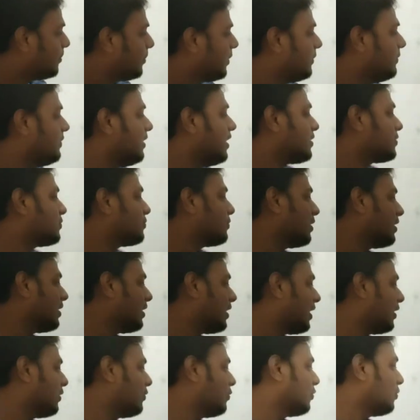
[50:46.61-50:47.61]
previous one
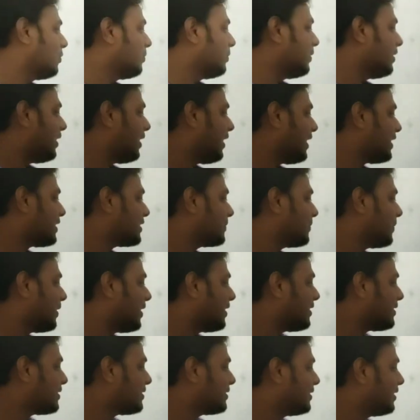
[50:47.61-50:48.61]
line will be x
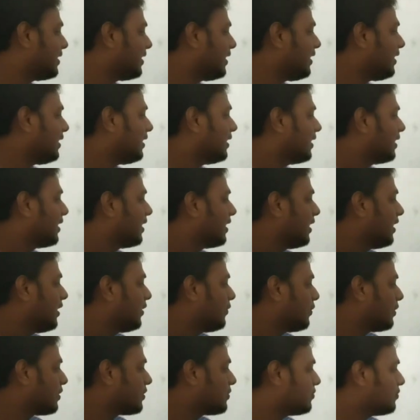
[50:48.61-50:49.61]
minus 3
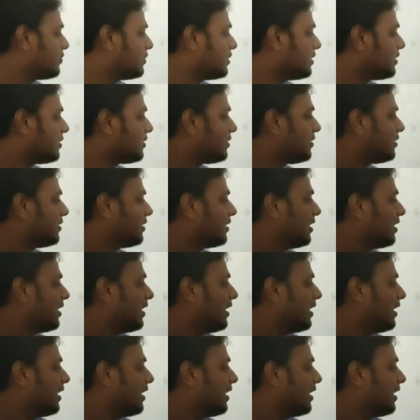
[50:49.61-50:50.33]
equals to 0